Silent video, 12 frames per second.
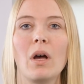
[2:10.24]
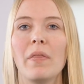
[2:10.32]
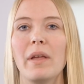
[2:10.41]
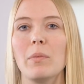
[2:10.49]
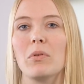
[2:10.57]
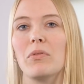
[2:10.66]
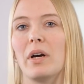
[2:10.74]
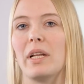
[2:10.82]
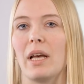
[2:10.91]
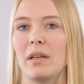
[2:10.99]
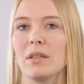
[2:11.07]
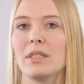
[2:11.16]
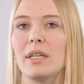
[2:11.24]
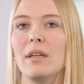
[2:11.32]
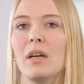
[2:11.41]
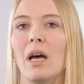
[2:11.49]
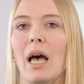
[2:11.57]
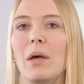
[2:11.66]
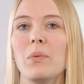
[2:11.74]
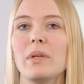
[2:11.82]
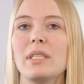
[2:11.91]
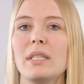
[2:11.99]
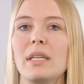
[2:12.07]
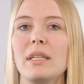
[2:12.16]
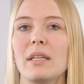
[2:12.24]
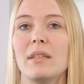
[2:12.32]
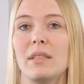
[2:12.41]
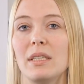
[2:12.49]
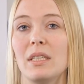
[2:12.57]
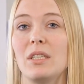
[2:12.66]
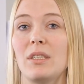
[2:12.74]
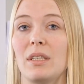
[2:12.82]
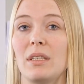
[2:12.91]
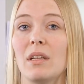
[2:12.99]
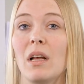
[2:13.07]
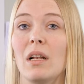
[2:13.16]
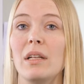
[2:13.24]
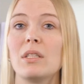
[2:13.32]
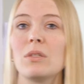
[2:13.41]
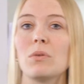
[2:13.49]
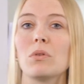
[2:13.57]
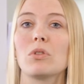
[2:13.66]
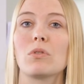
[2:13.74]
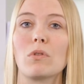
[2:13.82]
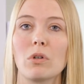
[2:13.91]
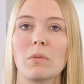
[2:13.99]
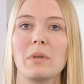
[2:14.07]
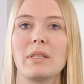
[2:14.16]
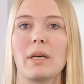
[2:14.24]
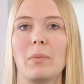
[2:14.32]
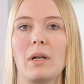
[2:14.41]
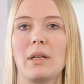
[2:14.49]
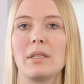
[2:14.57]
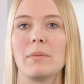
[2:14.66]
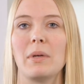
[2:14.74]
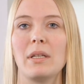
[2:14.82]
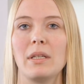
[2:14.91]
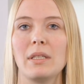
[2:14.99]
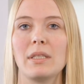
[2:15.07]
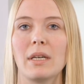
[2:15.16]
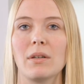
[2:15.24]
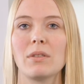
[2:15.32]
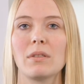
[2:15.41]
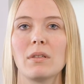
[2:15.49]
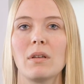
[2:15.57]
They provide energy, and we see that the yeast gene leads to a stronger metabolism in these cells.